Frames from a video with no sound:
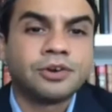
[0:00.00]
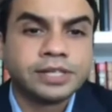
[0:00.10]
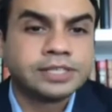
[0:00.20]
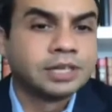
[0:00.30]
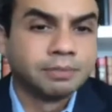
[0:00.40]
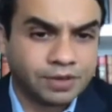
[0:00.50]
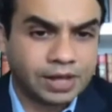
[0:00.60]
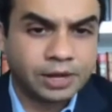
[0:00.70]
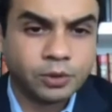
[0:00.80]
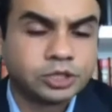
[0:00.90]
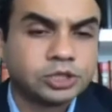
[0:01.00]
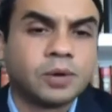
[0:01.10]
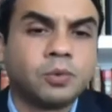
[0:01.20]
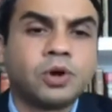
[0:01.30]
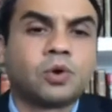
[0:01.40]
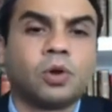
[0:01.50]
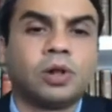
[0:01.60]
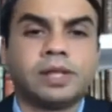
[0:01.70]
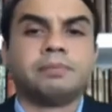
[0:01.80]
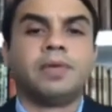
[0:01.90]
reasonable valuations. I wouldn't
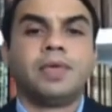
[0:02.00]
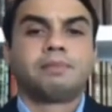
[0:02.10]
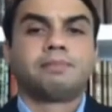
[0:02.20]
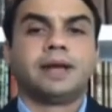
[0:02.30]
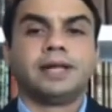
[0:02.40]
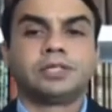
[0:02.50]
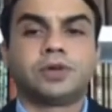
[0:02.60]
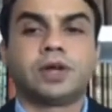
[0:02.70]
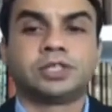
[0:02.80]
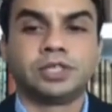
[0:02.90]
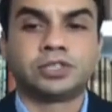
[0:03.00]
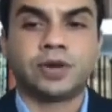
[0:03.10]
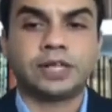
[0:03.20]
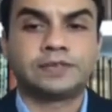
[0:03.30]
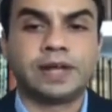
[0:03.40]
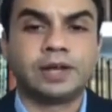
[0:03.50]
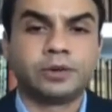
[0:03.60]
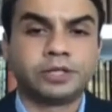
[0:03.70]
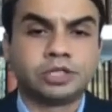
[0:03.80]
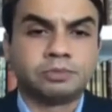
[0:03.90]
call them by any stretch distressed
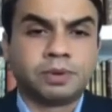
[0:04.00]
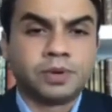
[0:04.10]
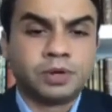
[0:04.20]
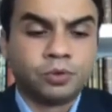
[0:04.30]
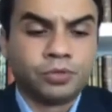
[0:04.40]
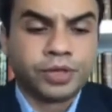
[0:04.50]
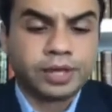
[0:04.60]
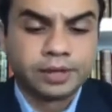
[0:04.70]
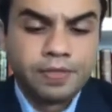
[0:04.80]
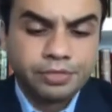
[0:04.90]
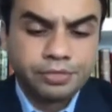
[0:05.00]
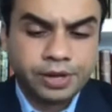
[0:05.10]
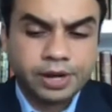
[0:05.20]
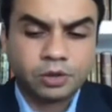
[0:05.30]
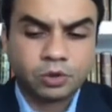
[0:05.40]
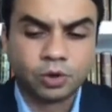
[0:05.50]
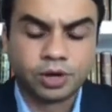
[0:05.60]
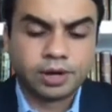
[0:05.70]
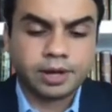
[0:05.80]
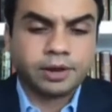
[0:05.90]
valuations, but we do think there are
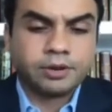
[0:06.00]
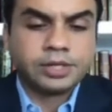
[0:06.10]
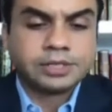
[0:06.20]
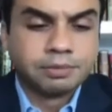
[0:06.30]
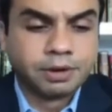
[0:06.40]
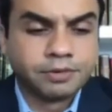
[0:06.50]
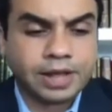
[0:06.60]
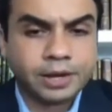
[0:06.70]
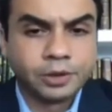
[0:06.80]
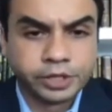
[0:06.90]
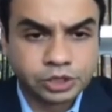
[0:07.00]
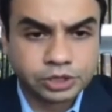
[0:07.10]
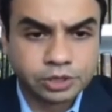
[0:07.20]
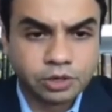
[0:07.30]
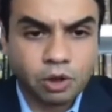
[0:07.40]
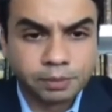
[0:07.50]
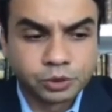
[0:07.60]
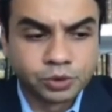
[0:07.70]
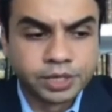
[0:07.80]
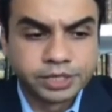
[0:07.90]
good, reasonable valuation
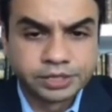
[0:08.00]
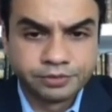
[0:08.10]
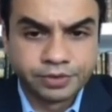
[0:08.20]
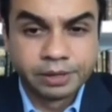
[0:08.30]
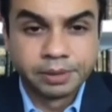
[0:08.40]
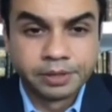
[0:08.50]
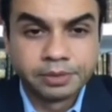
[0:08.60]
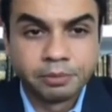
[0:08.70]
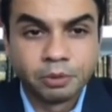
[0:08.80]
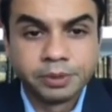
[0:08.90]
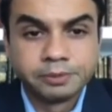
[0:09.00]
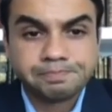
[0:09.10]
opportunities available at the moment.